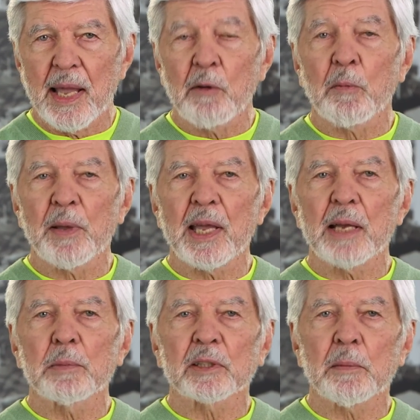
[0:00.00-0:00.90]
and will be
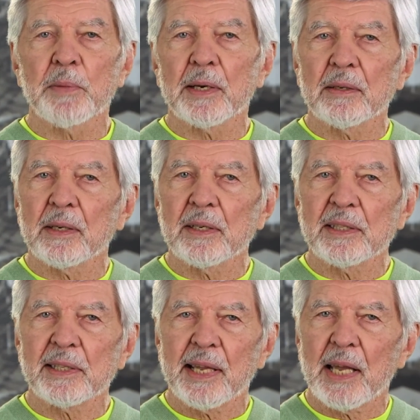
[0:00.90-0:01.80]
able to better
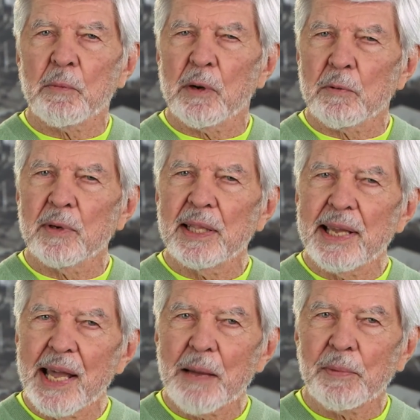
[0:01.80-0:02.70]
understand what
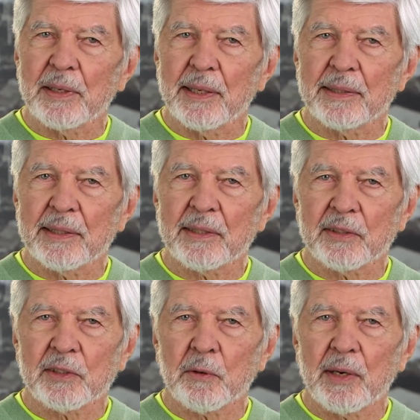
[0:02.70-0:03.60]
really happened at this
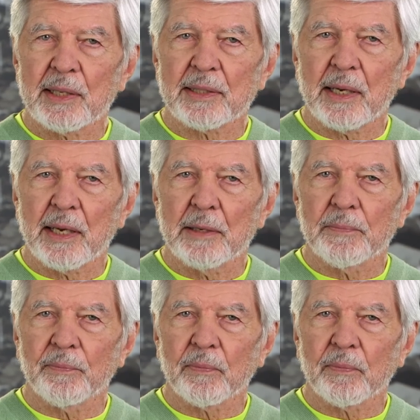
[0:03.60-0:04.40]
historic site.